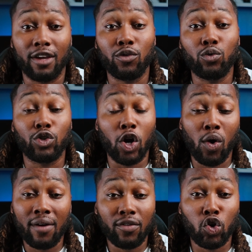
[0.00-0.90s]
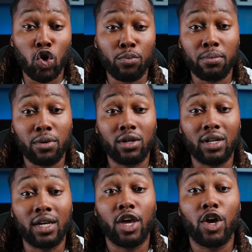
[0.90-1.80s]
If you don't have a corporate
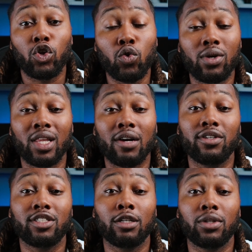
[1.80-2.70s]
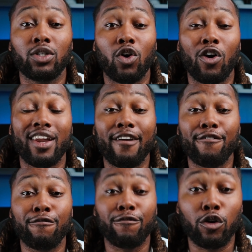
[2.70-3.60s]
building, you can leverage something called a
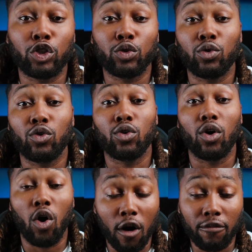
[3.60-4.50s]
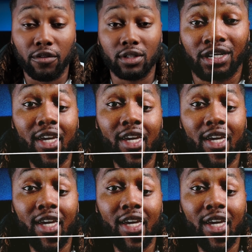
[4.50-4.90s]
virtual office.